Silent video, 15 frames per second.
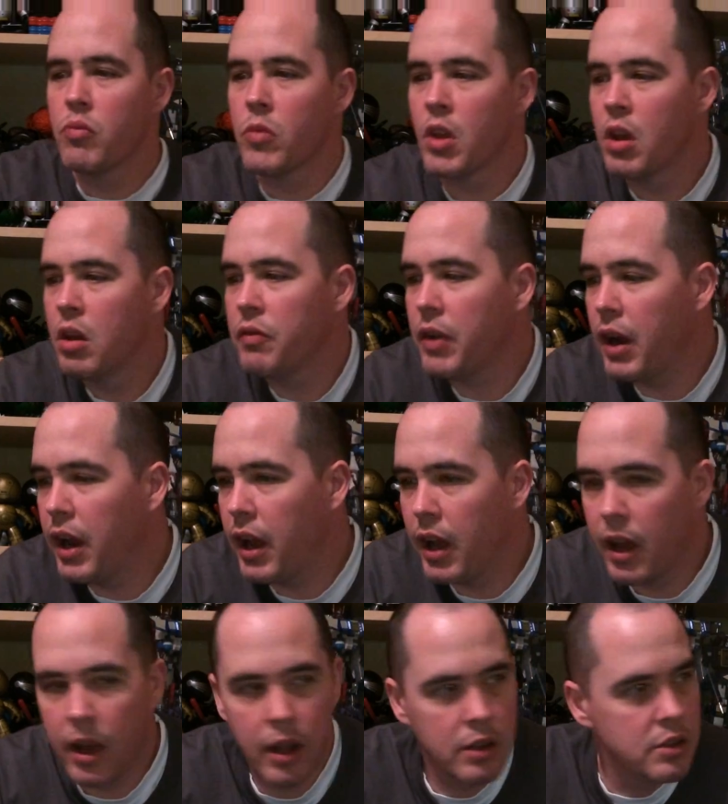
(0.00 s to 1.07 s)
if I
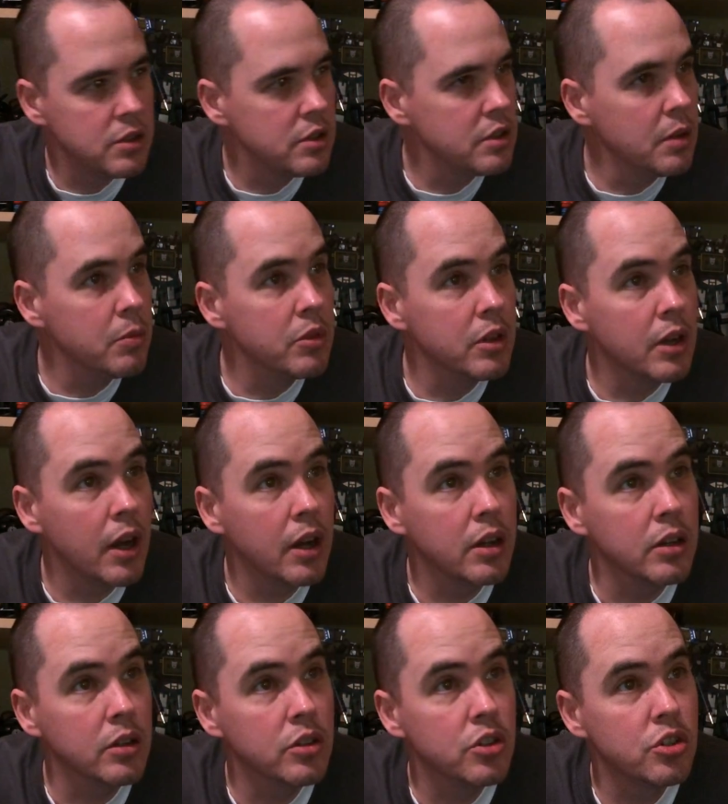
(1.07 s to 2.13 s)
had something I
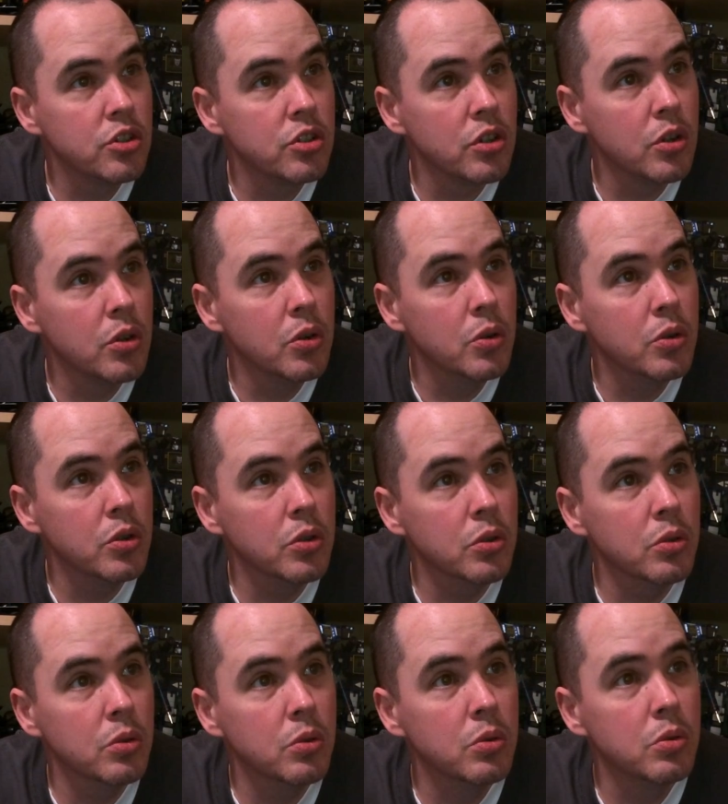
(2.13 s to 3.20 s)
could show
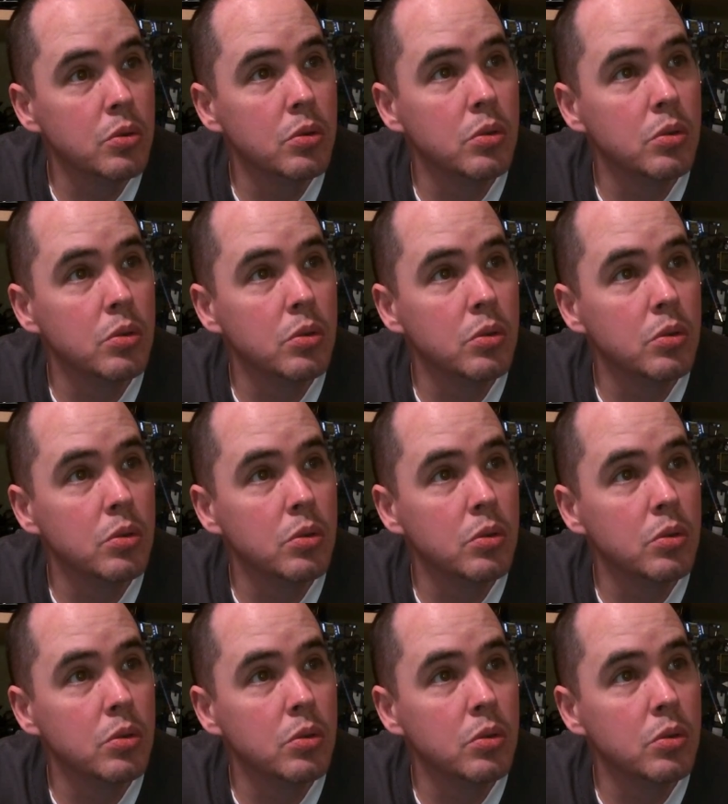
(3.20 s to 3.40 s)
you,